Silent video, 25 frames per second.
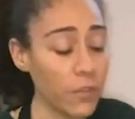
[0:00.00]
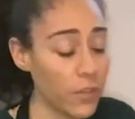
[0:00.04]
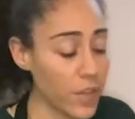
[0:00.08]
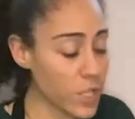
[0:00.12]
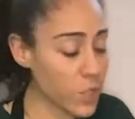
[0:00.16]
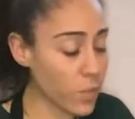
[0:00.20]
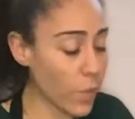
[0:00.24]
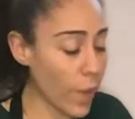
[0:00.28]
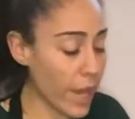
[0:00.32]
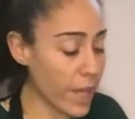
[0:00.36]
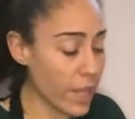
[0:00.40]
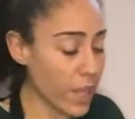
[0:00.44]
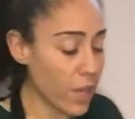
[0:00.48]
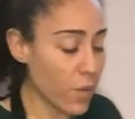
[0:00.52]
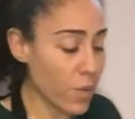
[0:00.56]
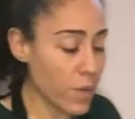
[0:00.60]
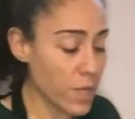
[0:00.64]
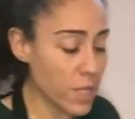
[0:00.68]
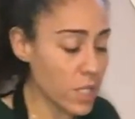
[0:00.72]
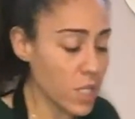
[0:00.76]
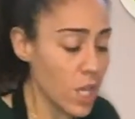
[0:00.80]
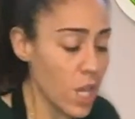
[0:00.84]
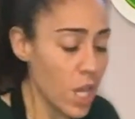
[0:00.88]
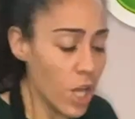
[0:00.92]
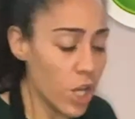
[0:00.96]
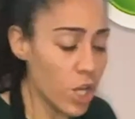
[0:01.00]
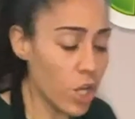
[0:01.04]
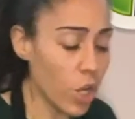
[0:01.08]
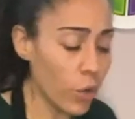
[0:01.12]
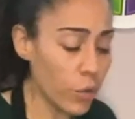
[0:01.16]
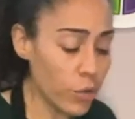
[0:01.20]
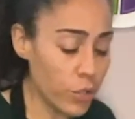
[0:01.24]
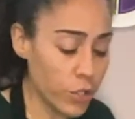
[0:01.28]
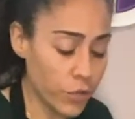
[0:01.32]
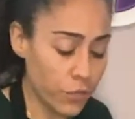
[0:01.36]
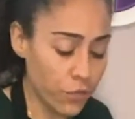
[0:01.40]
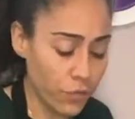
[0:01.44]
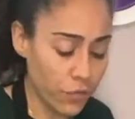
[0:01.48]
This way there was
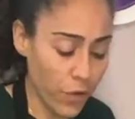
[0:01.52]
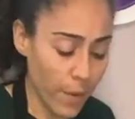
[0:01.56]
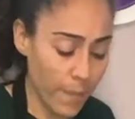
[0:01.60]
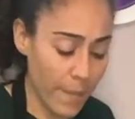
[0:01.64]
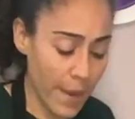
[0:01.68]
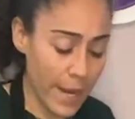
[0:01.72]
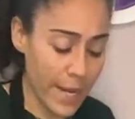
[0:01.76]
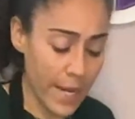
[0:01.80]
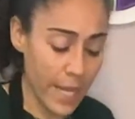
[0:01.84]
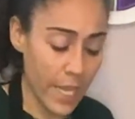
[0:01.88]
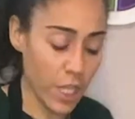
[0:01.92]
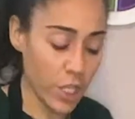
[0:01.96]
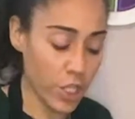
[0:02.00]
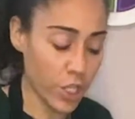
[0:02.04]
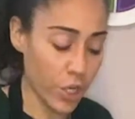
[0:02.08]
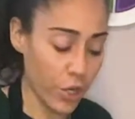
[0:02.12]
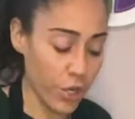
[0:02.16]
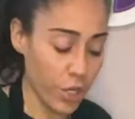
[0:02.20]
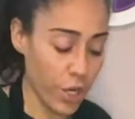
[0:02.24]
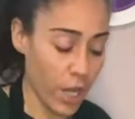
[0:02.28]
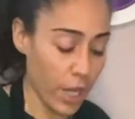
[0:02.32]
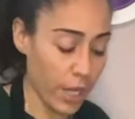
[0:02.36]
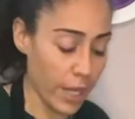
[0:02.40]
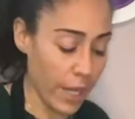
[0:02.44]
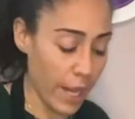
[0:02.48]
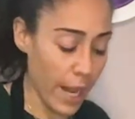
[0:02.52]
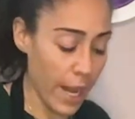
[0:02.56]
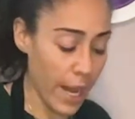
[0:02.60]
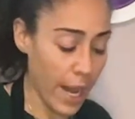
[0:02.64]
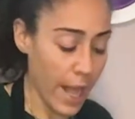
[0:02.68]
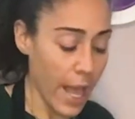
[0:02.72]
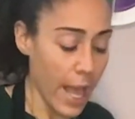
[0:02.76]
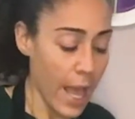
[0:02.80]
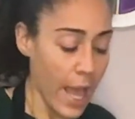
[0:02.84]
no remaining dirt on it.